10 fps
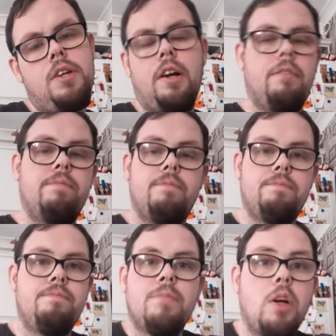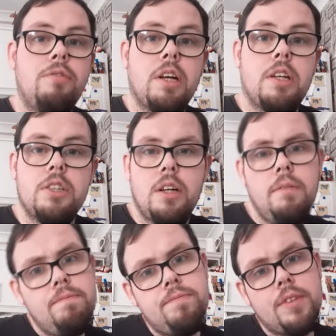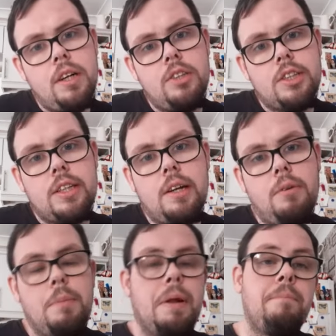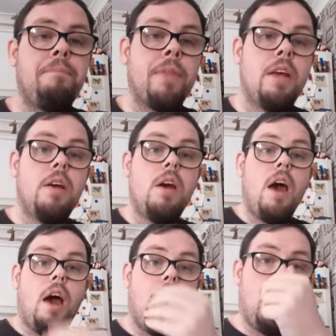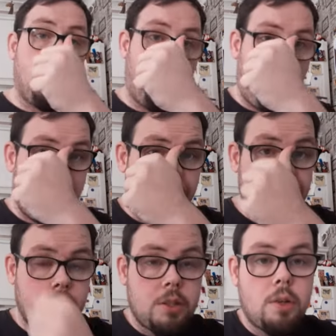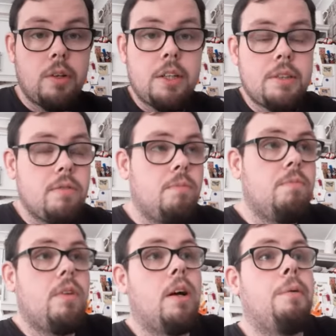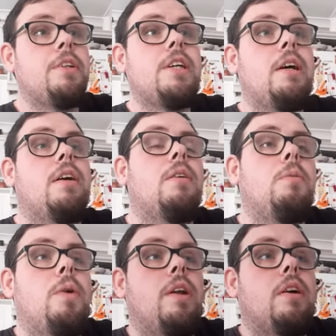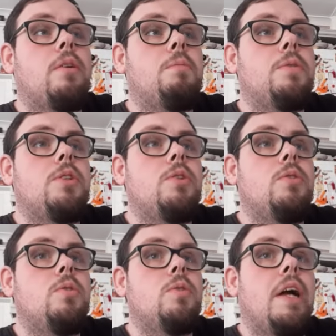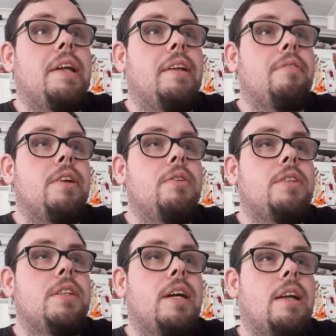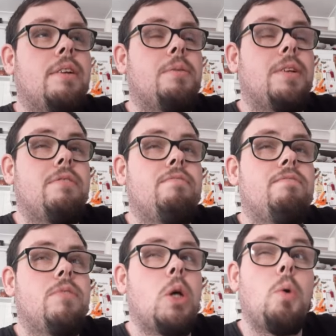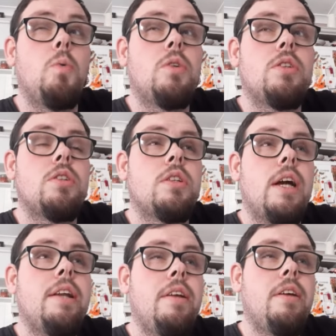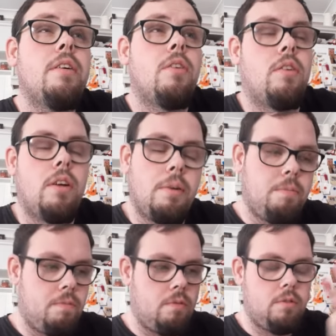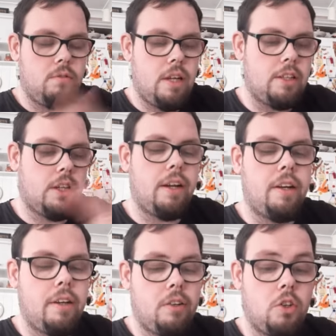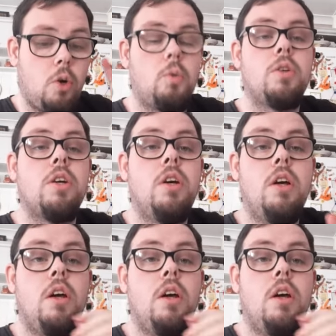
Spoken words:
Sorry, notification there. I'll check that out in a minute. So guys, I will say when it comes to ending the videos and we don't end it, or I accidentally don't